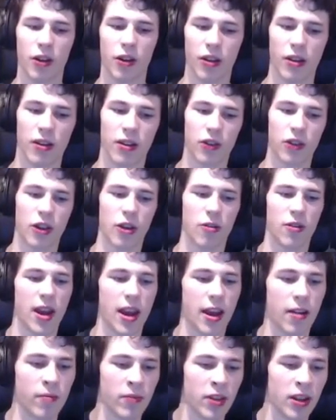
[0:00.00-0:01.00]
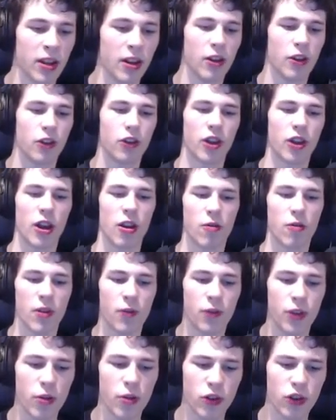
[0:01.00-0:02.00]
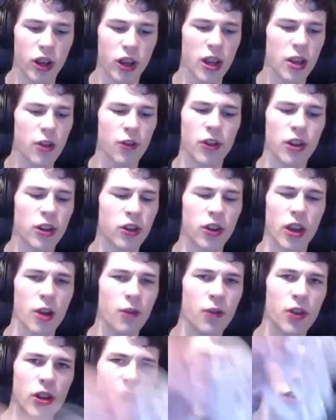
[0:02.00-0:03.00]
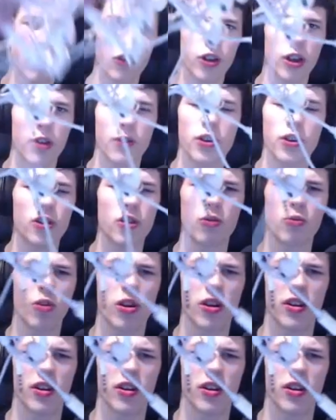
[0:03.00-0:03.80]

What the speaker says: So yeah, so if you if you just want to